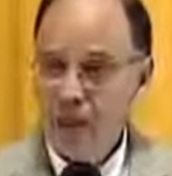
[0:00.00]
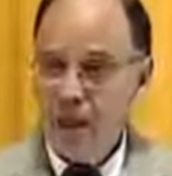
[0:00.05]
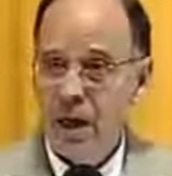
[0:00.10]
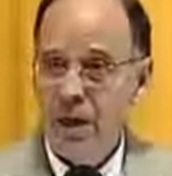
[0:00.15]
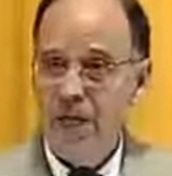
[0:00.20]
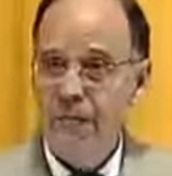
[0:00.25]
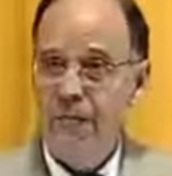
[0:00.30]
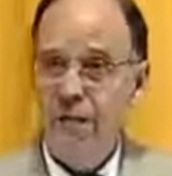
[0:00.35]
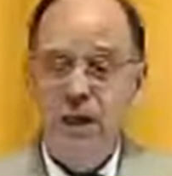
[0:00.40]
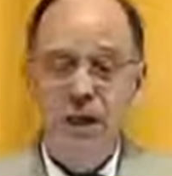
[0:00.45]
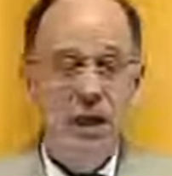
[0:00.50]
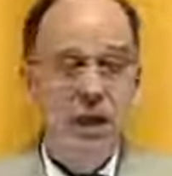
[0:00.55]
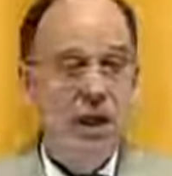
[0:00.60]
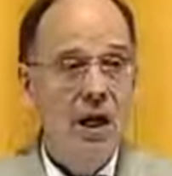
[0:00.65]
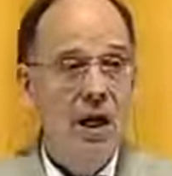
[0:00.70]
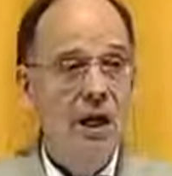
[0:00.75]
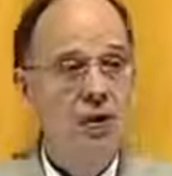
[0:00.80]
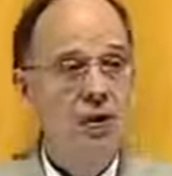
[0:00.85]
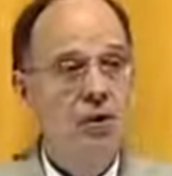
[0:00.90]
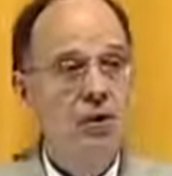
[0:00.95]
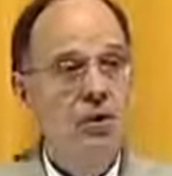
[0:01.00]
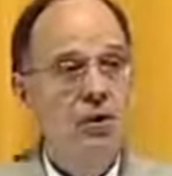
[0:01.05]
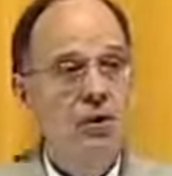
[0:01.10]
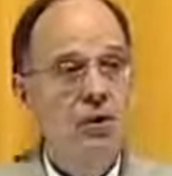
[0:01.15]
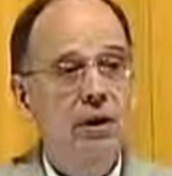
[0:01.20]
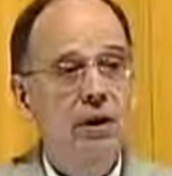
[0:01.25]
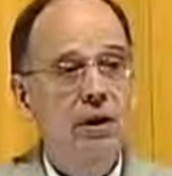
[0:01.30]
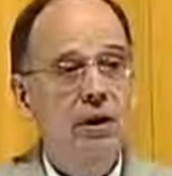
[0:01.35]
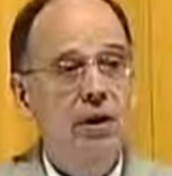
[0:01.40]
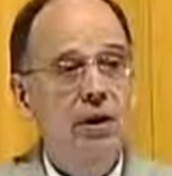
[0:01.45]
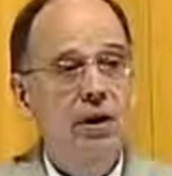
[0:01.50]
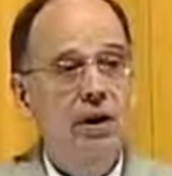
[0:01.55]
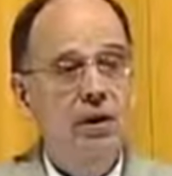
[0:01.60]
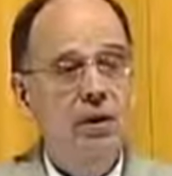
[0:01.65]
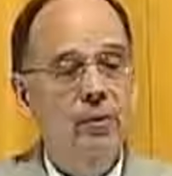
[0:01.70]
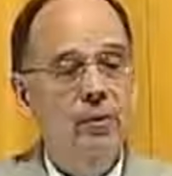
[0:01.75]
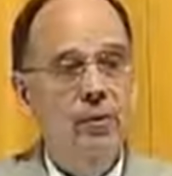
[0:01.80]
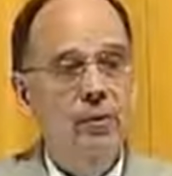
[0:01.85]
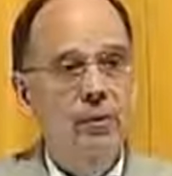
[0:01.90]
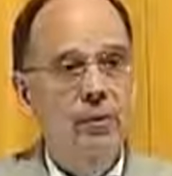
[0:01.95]
and theological in
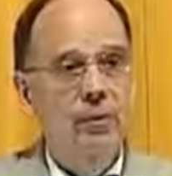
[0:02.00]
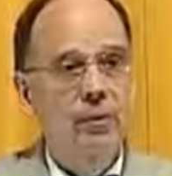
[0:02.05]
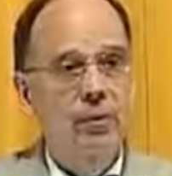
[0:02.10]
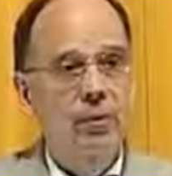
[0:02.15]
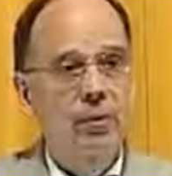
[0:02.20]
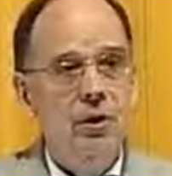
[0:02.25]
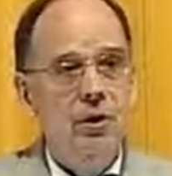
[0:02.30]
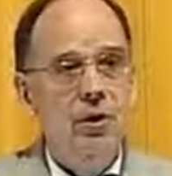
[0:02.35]
their roots.